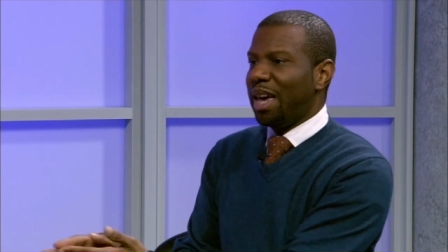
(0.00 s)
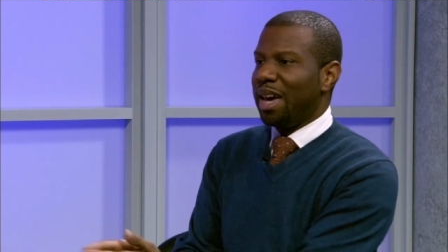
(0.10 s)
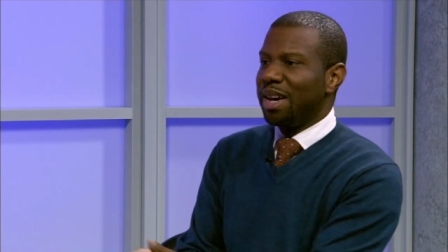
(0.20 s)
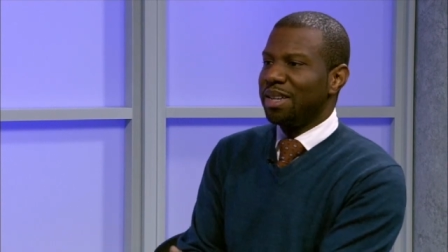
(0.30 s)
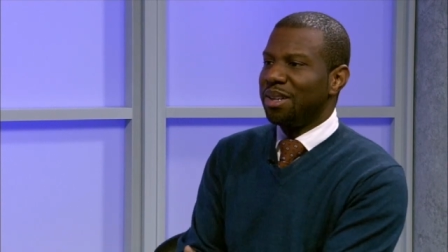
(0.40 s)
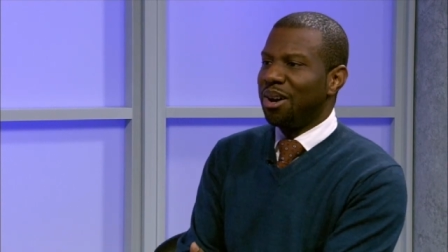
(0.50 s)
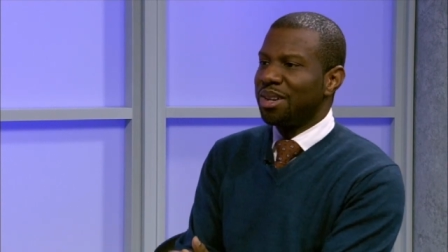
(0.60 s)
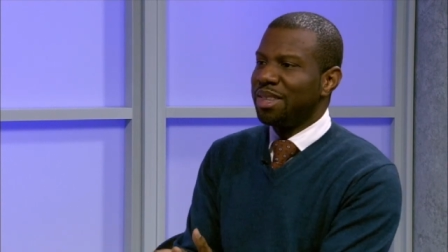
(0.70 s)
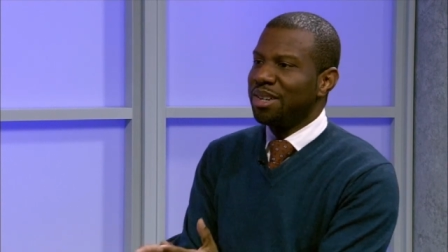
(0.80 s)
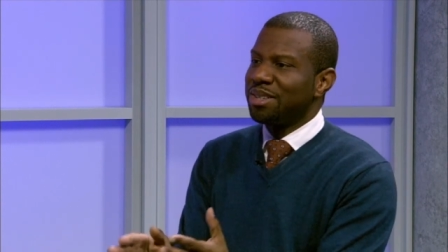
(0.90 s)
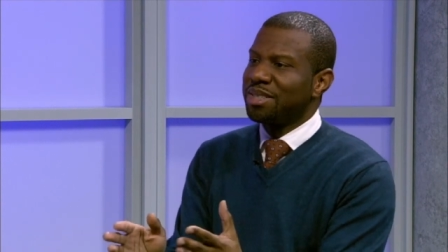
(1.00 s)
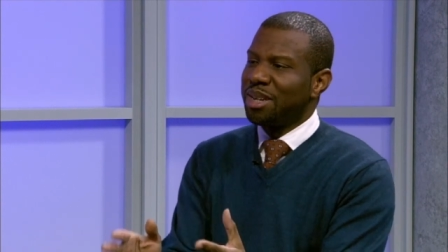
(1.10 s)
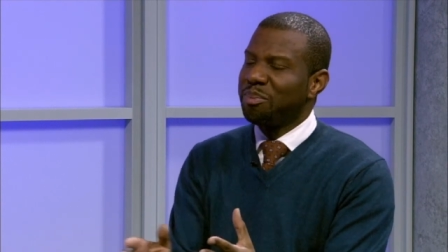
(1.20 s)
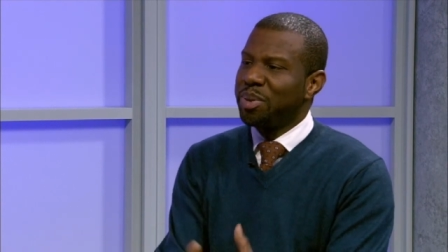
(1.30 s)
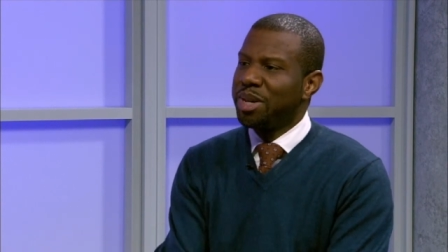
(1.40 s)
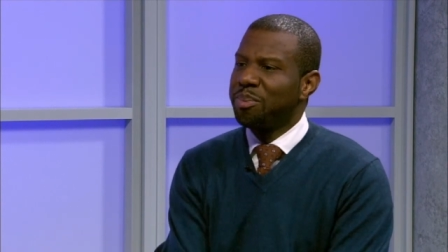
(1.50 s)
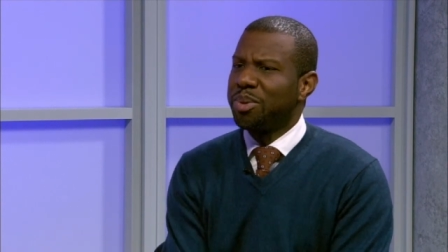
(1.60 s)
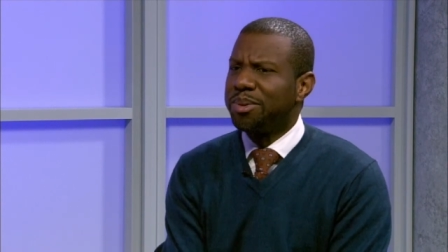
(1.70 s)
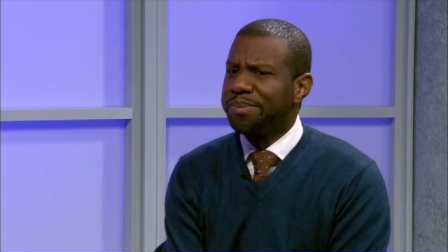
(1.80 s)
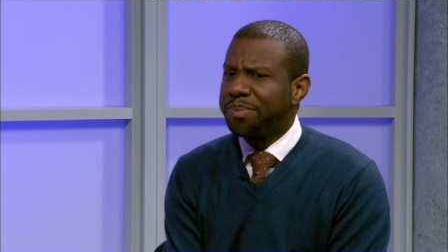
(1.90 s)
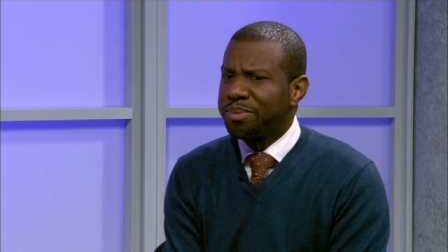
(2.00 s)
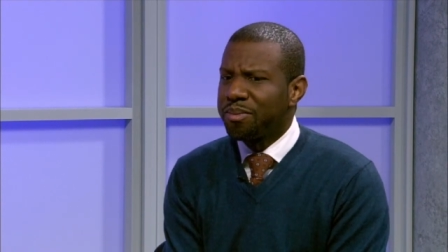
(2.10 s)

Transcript: And are mm. there some people